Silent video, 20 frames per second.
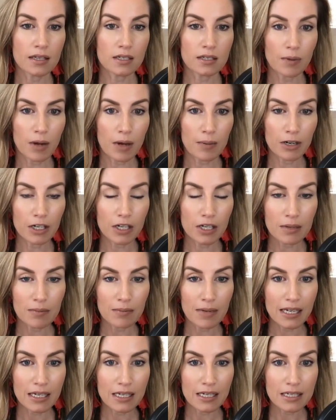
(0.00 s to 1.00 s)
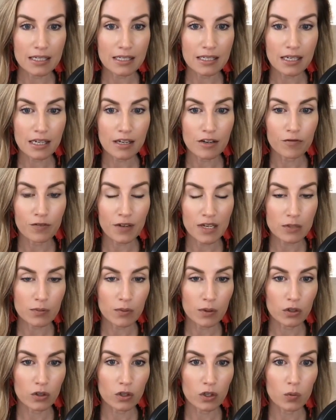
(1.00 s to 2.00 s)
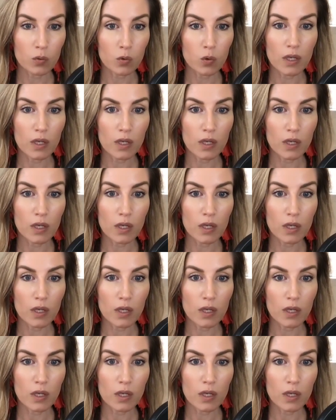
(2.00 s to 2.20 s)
the Spa Marketing Made Easy Facebook group,